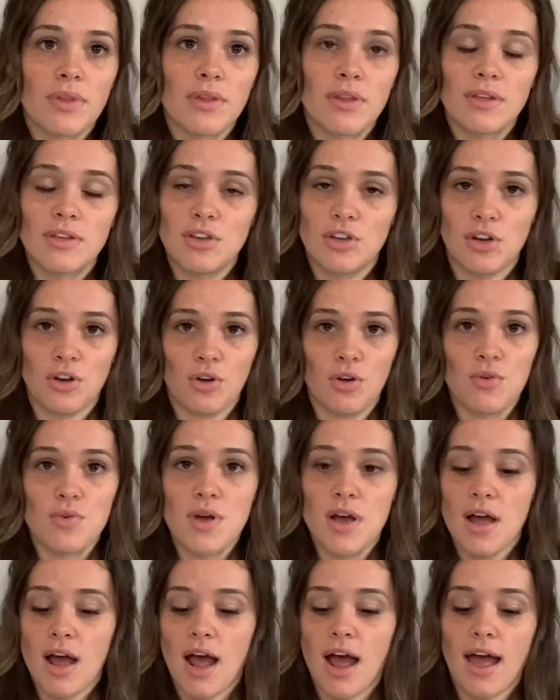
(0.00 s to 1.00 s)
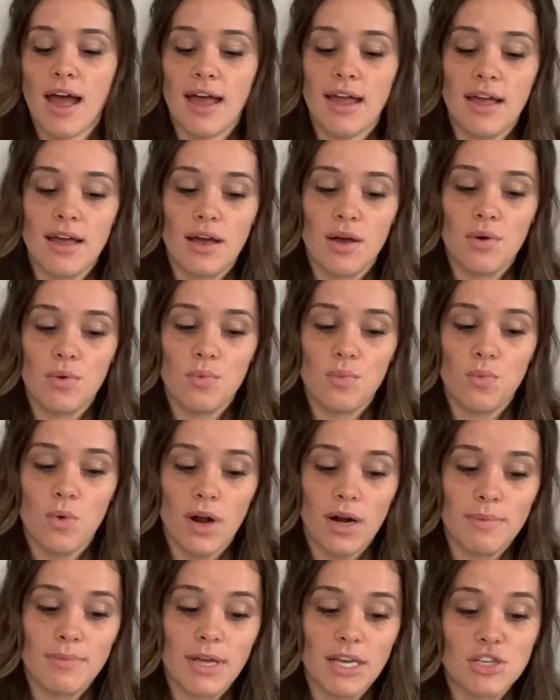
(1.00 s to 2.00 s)
You know, I
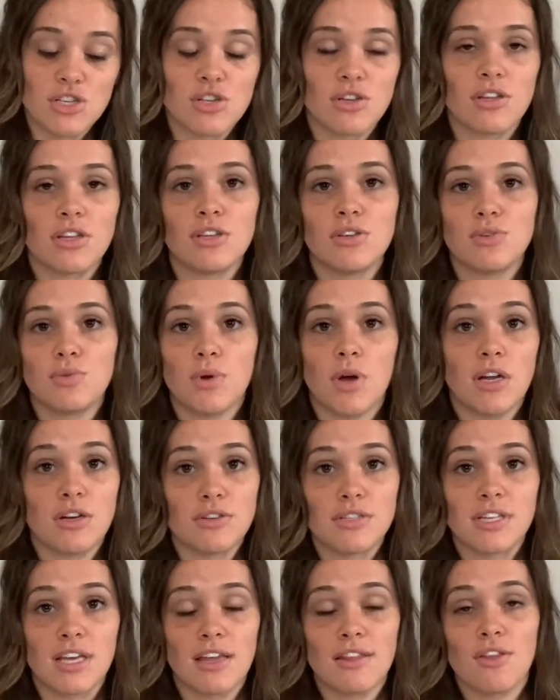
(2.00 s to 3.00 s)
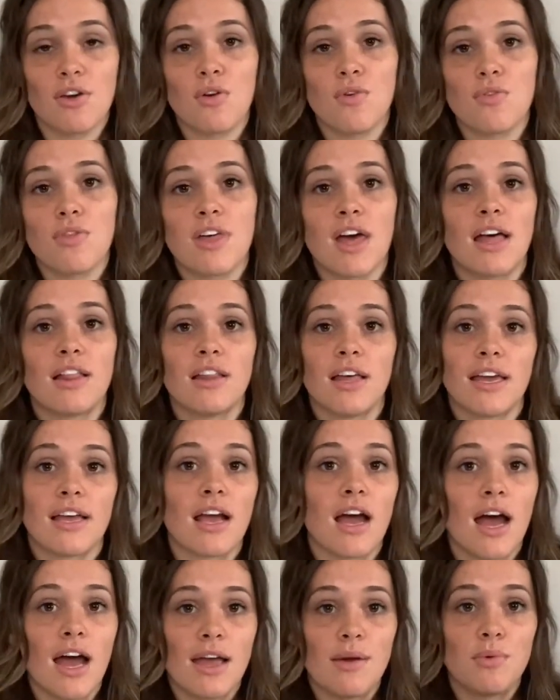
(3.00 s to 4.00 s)
want to make sure that you understand though that like
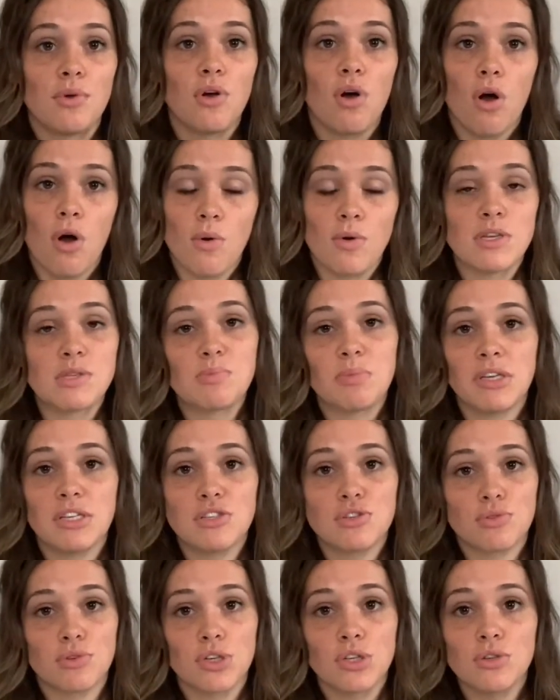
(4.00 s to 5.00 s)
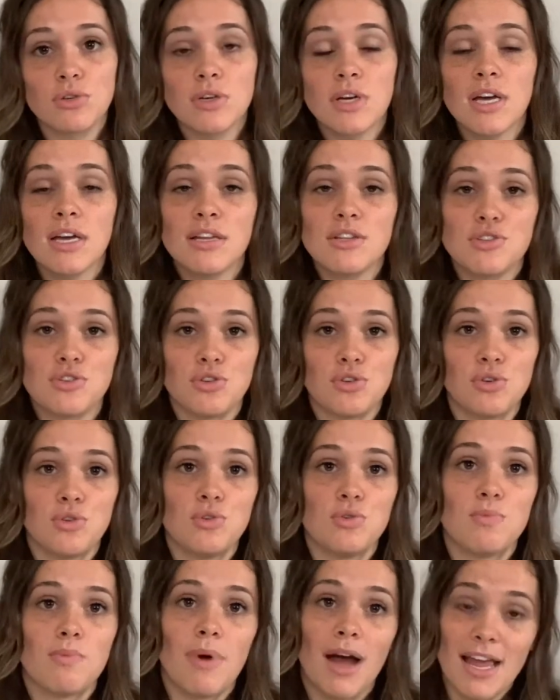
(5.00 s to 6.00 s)
I will always be true
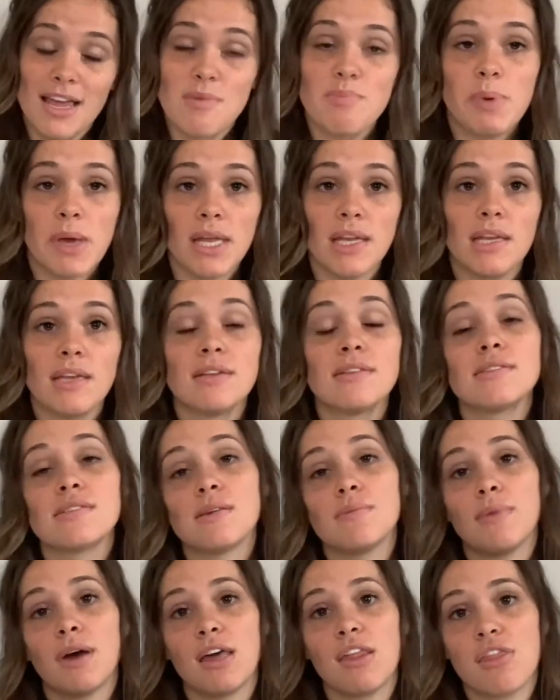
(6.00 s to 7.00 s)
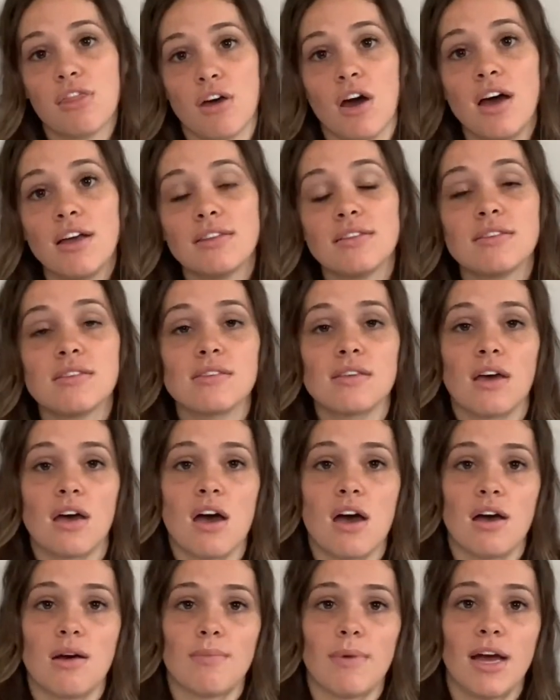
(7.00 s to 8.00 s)
to my opinions and my thoughts.
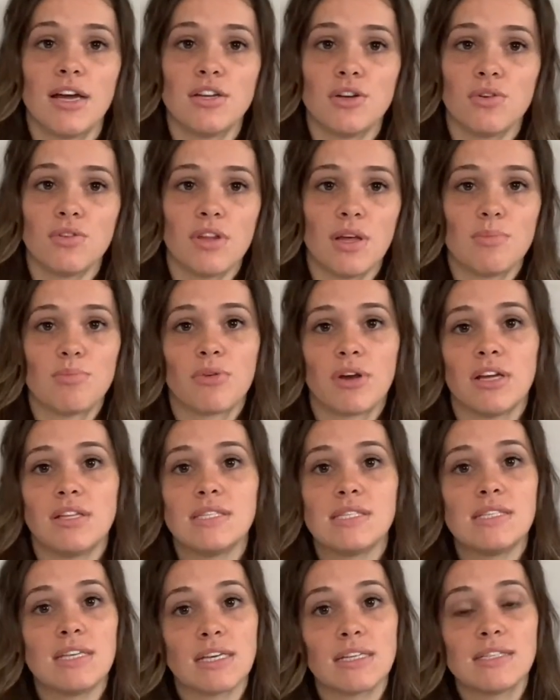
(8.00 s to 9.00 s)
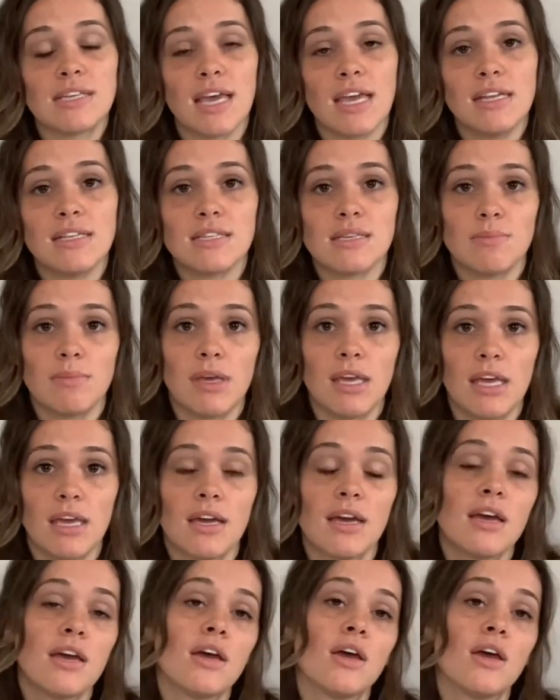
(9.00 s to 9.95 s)
I don't let brands dictate to me